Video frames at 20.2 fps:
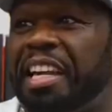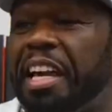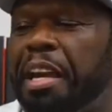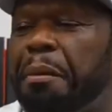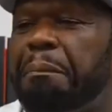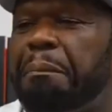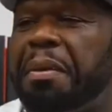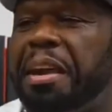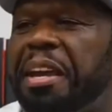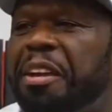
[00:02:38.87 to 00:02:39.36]

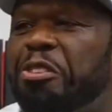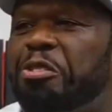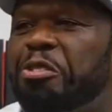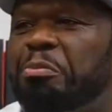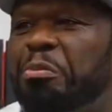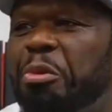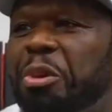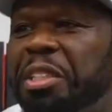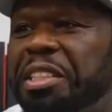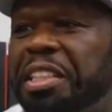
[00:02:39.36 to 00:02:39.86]
can't pay
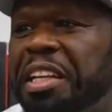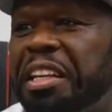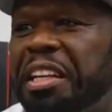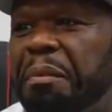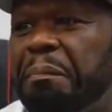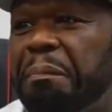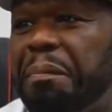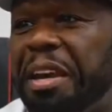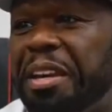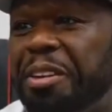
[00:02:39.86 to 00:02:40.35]
you more than they
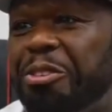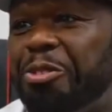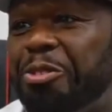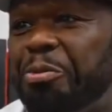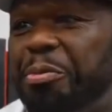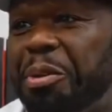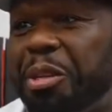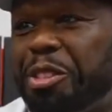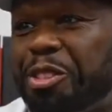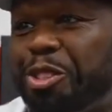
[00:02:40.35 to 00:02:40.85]
can pay
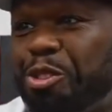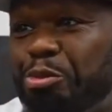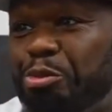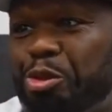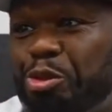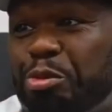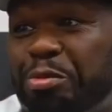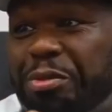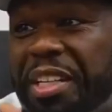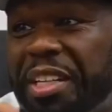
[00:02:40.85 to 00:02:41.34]
you because the
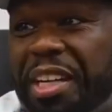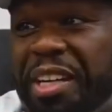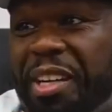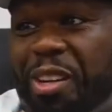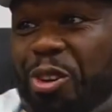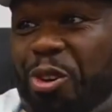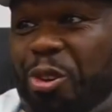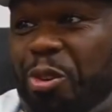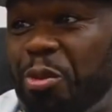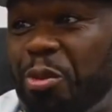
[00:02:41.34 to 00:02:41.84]
room
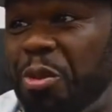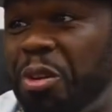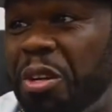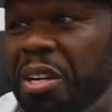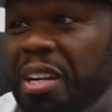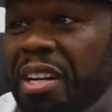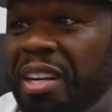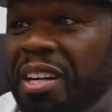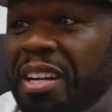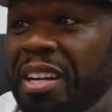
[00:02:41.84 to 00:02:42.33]
can't
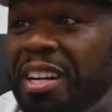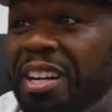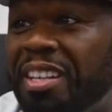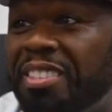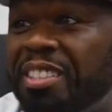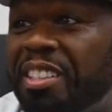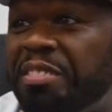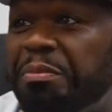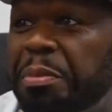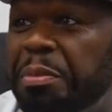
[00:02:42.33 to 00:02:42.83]
hold
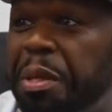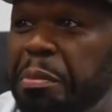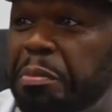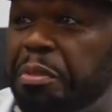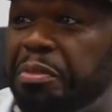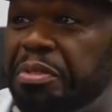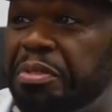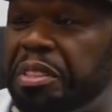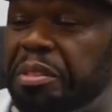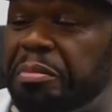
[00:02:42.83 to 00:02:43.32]
enough
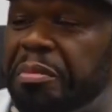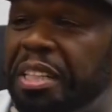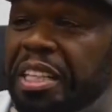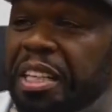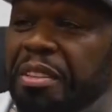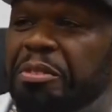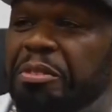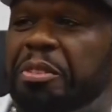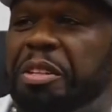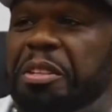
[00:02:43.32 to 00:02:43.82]
people for them to
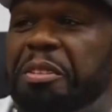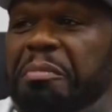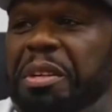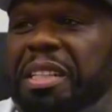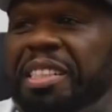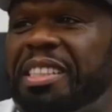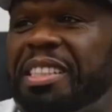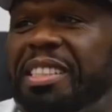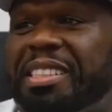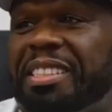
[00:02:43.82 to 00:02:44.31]
give you the
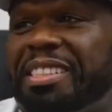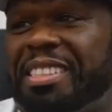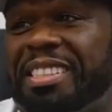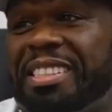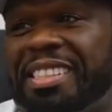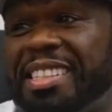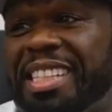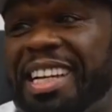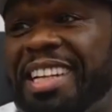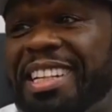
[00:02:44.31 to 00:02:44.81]
money
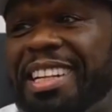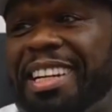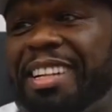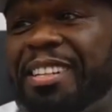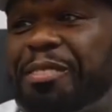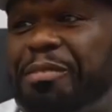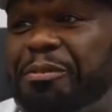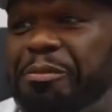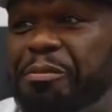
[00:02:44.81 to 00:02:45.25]
to stay there.